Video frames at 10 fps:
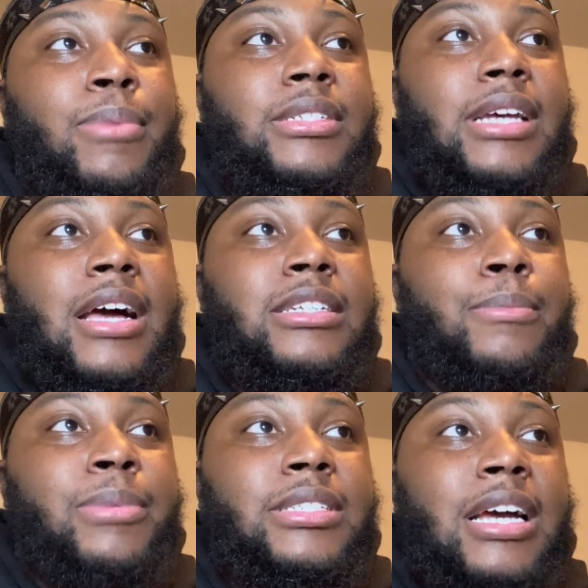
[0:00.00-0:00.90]
besides
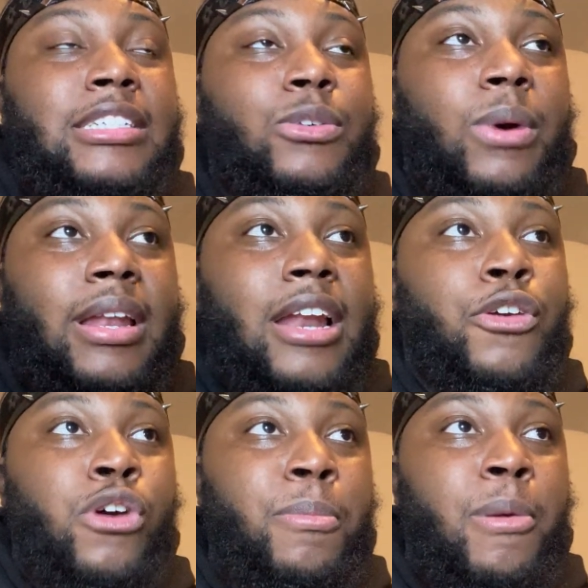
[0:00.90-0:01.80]
besides the way that a
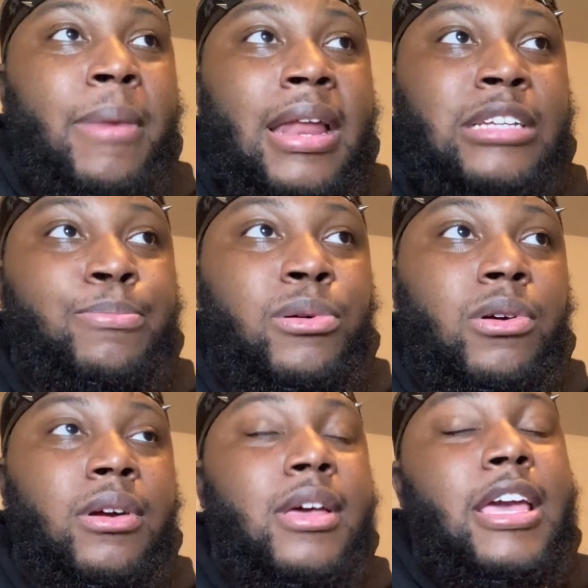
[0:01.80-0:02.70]
normal man is
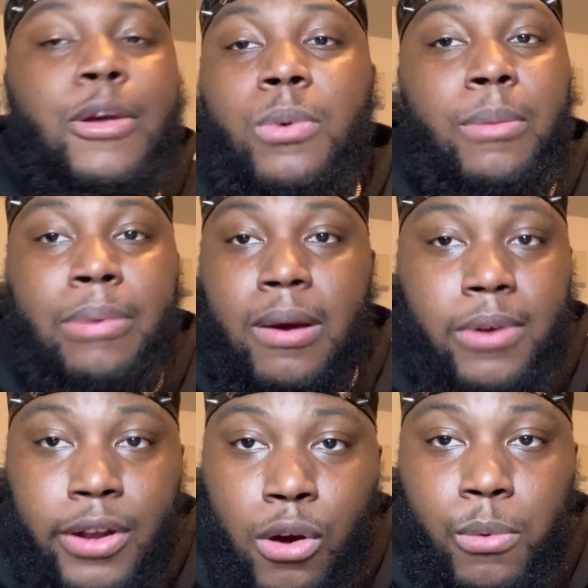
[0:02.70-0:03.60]
born, he wouldn't be able
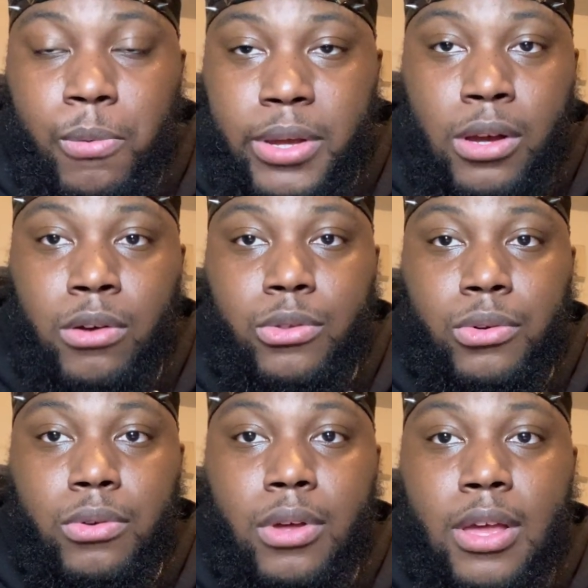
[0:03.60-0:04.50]
to know what we go
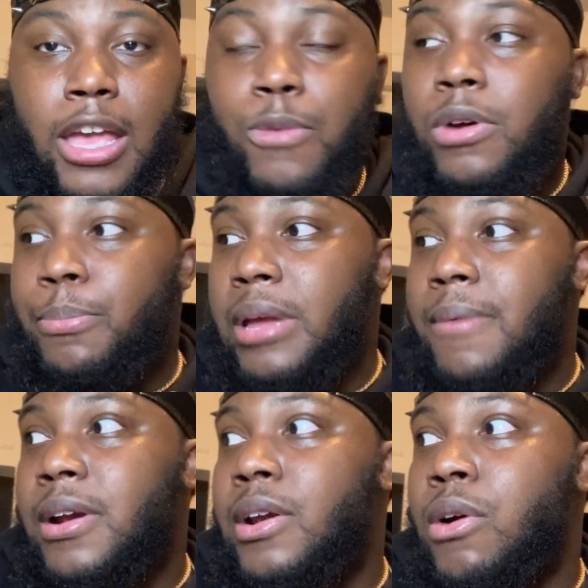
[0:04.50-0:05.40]
through. He wouldn't be
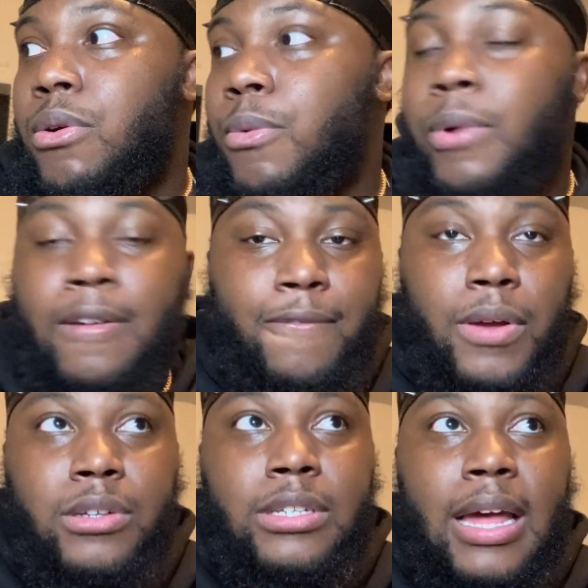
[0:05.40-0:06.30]
able to know what it
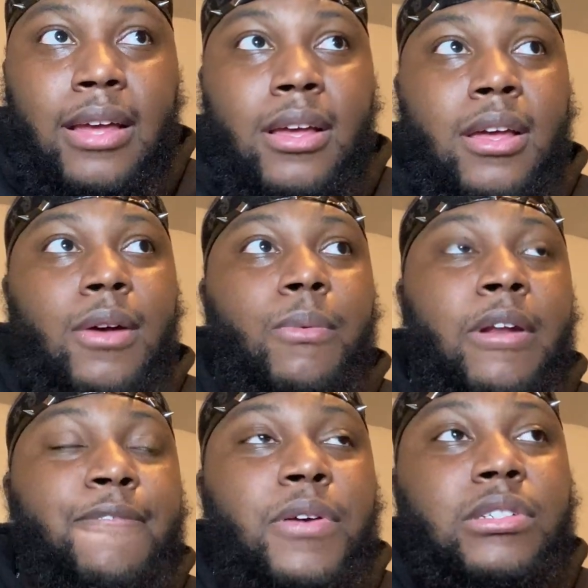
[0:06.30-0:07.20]
feels like what
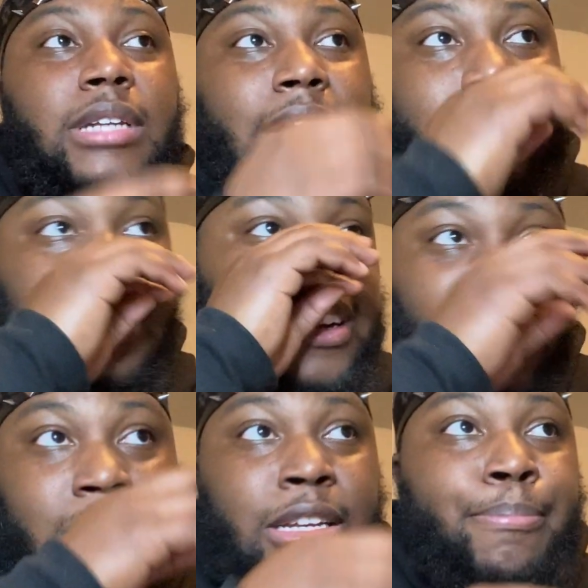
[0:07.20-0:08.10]
it feels like to
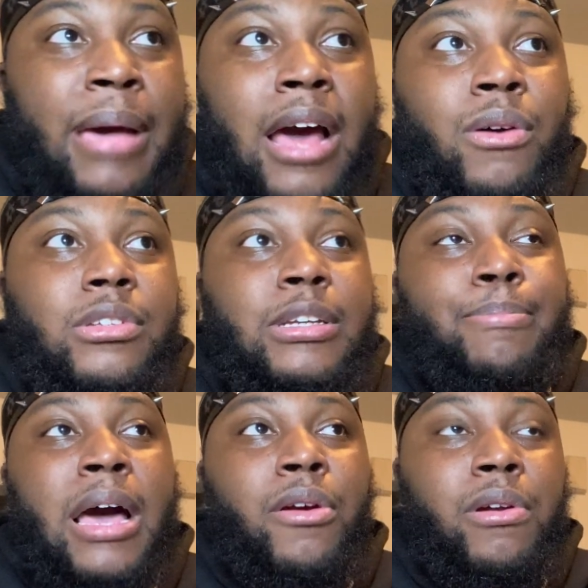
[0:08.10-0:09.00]
uh to battle to
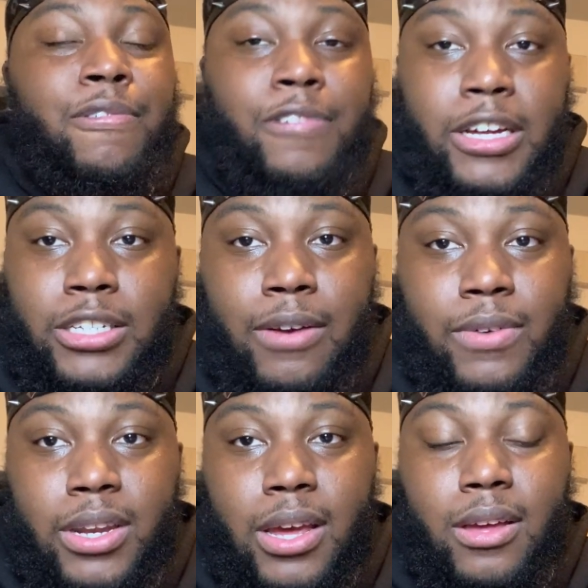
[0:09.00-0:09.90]
battle the flesh
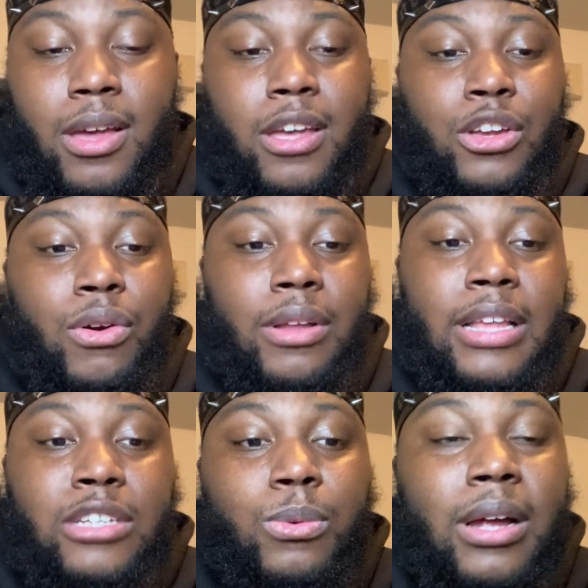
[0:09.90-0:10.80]
every day. You know, and
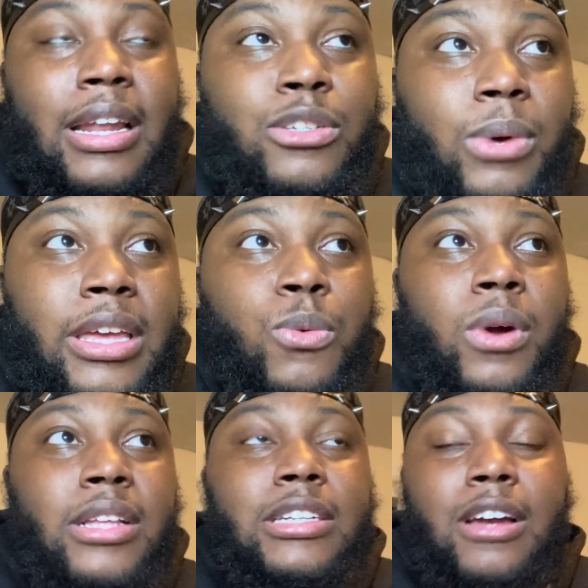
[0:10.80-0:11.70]
that's why that's why he
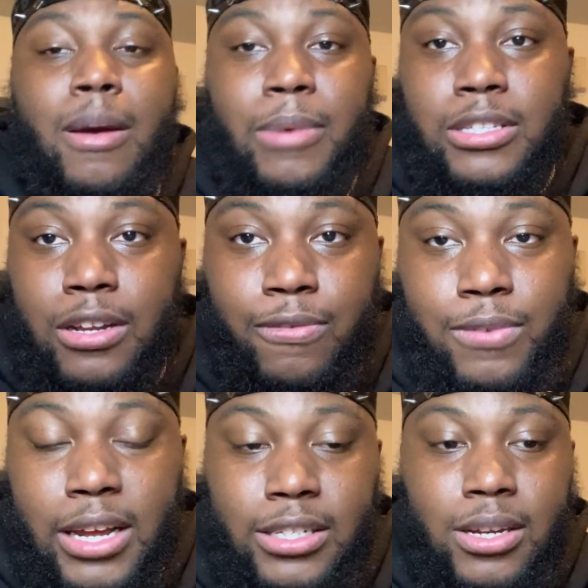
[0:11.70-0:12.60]
wanted to come into the
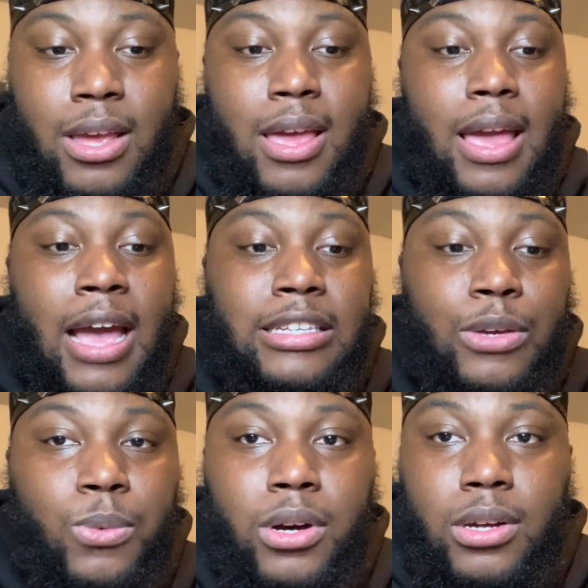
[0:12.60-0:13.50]
flesh as he
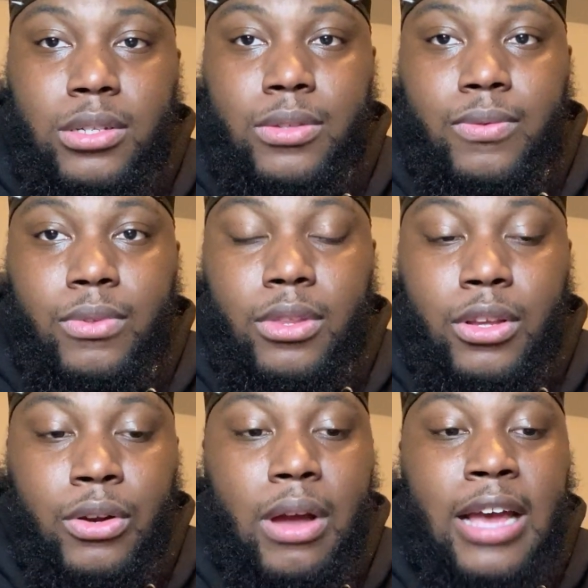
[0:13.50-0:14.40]
was,
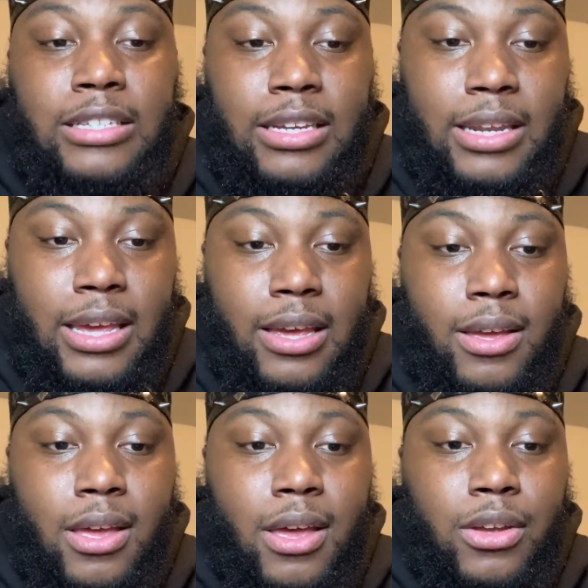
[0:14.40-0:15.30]
you know, as he did,
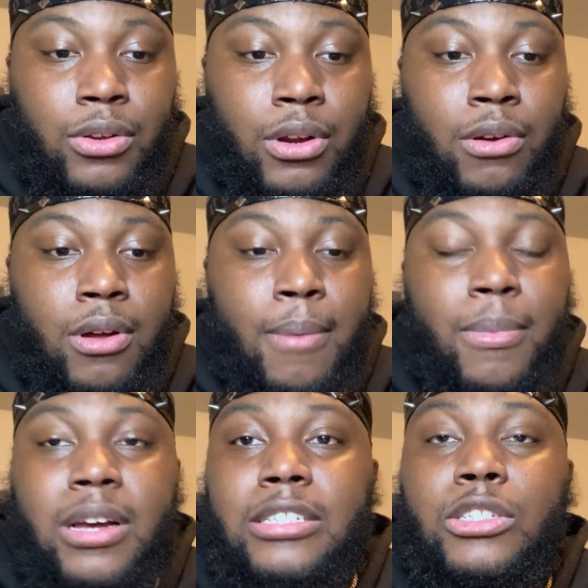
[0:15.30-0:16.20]
you know,
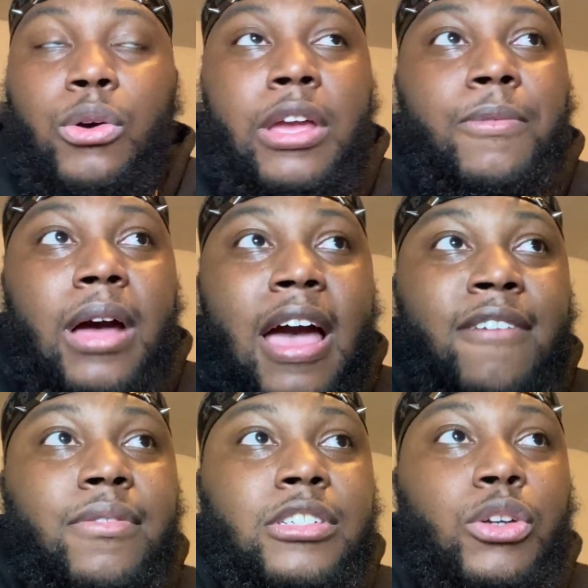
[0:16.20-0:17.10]
because so he would
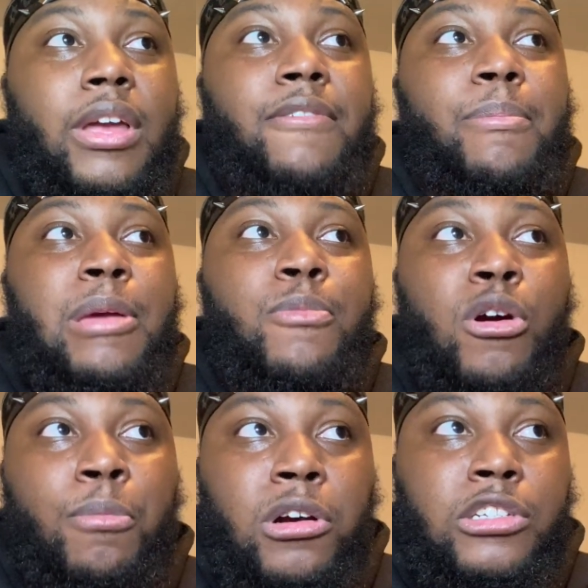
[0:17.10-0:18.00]
have so he would be
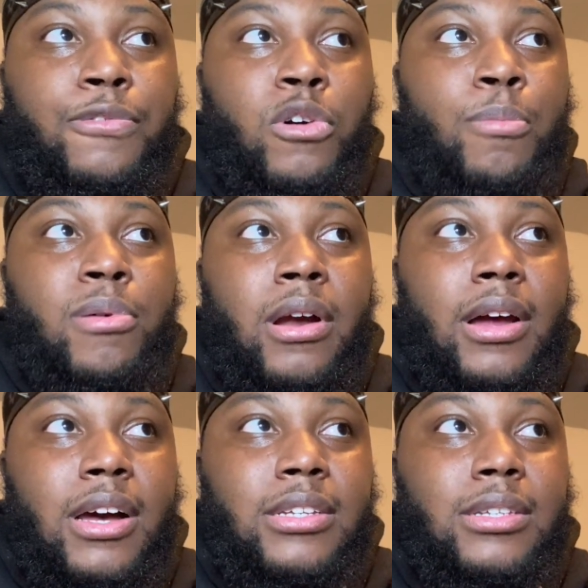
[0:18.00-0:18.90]
more merciful upon
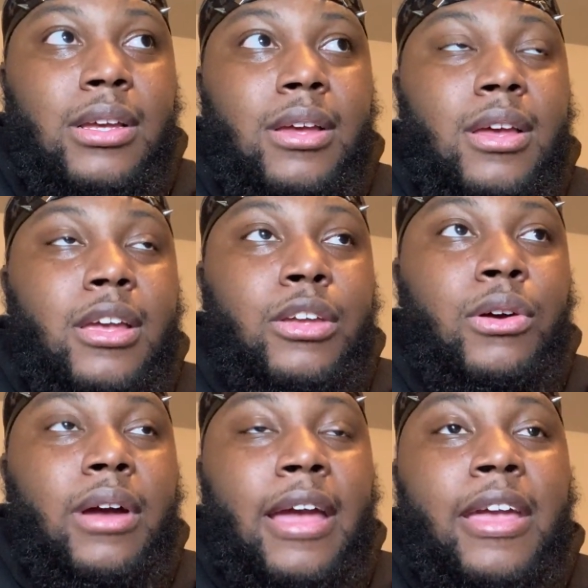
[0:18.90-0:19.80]
us you
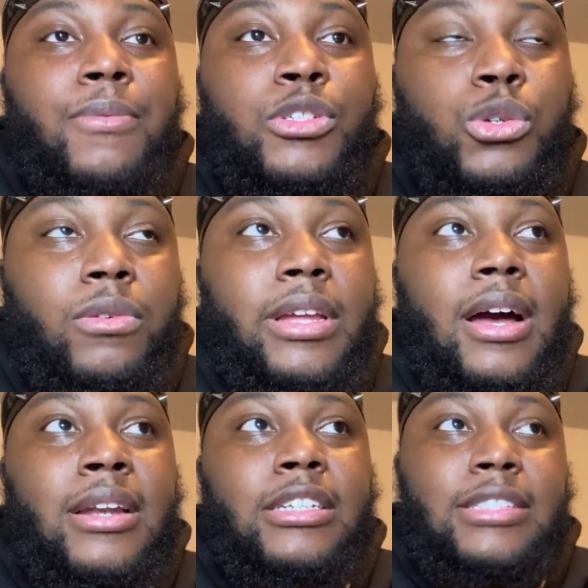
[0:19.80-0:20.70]
know, and he would truly
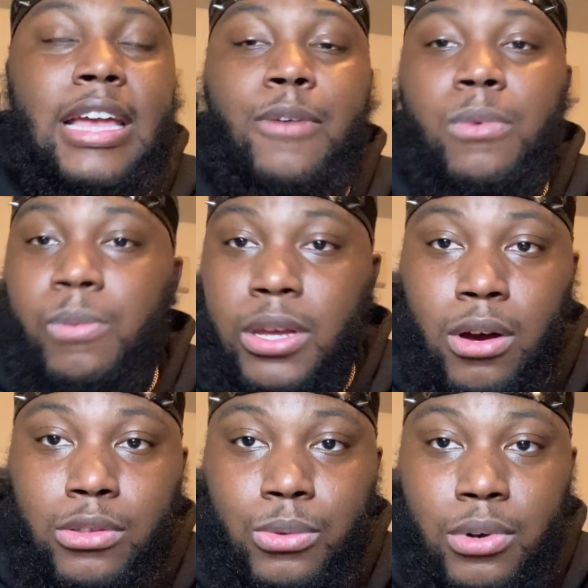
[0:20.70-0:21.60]
understand what we
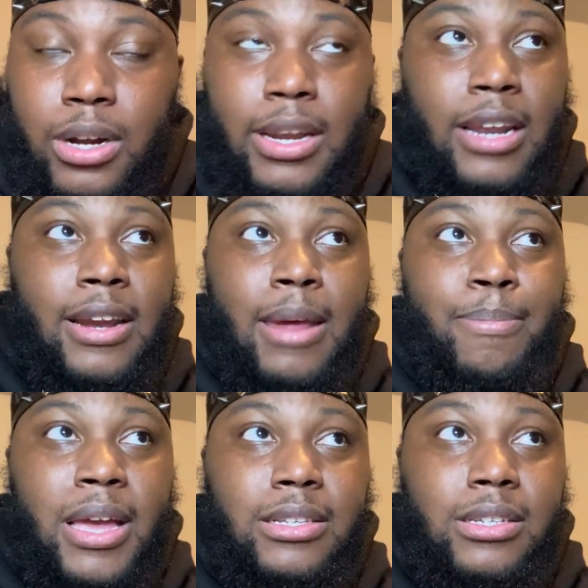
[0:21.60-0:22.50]
go through on a day-to-day -day
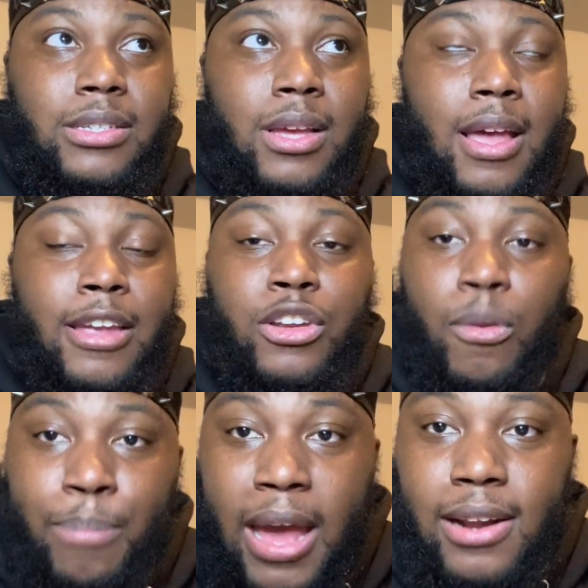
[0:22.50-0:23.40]
basis, you know,
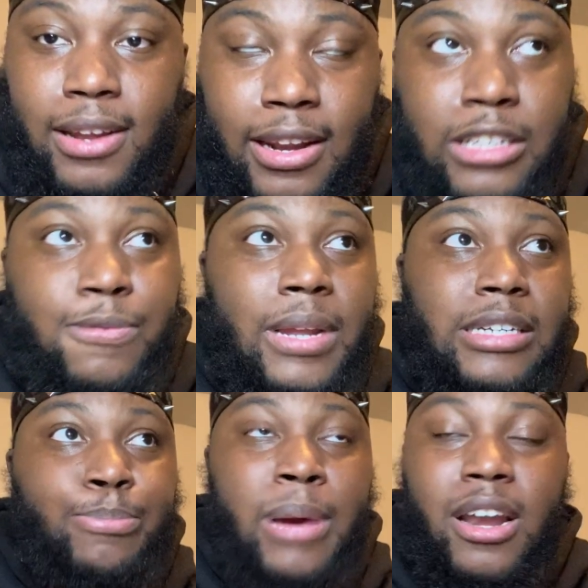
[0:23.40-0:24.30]
battling this
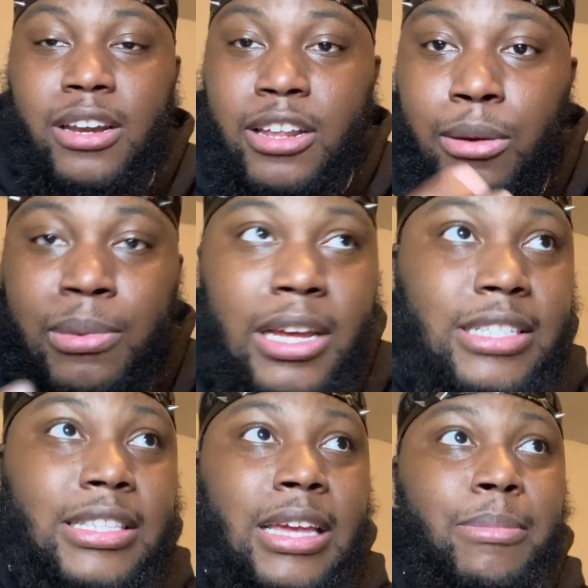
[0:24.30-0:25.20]
flesh, battling them
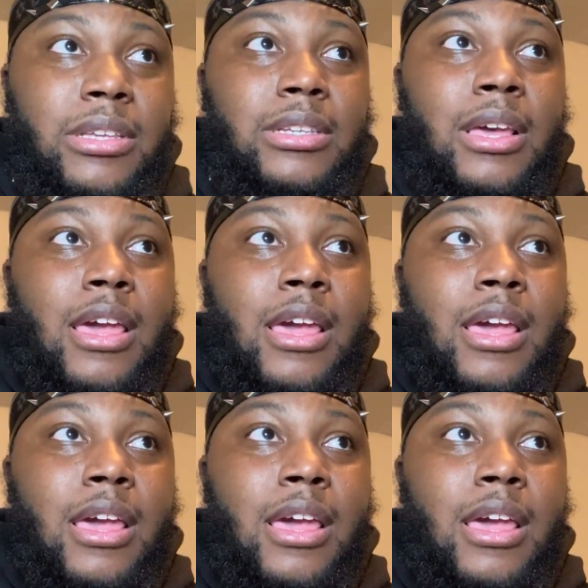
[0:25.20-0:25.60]
lust demons,